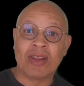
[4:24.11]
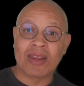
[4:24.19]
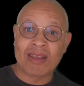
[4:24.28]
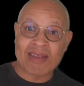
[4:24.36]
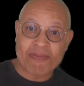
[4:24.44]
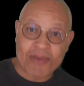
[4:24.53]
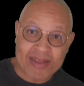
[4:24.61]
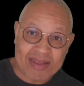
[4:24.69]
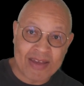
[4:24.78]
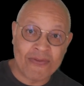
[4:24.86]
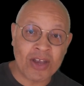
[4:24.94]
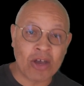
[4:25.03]
that the
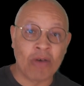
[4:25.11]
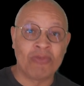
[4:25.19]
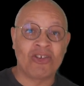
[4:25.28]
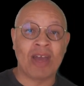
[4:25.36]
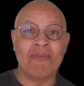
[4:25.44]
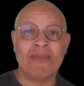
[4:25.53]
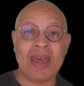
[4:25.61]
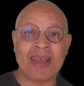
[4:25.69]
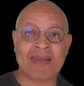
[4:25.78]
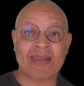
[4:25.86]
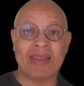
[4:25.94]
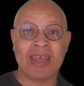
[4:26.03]
specific object
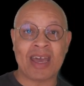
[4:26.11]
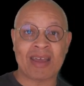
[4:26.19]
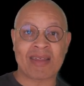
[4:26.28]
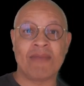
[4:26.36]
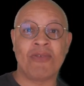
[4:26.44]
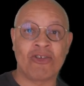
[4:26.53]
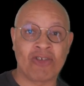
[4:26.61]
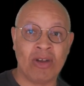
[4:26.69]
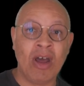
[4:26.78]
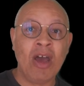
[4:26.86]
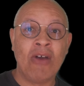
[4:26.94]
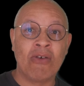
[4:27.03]
makes to the exhibition